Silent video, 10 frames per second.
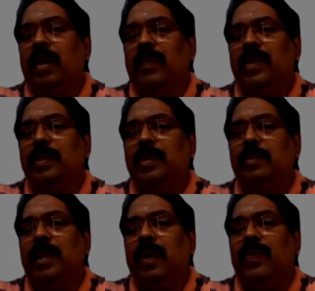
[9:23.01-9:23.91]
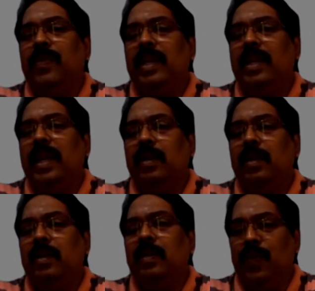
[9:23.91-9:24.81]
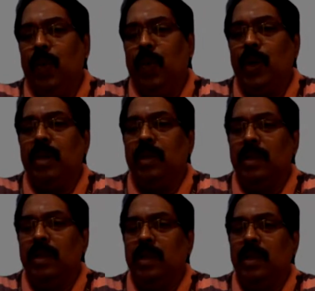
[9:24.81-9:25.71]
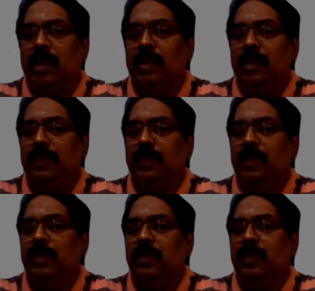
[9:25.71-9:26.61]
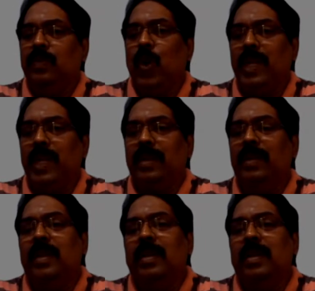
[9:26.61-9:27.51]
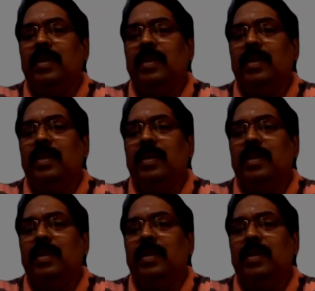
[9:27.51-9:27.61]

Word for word: uh, feasibility of that can float on the mm, water.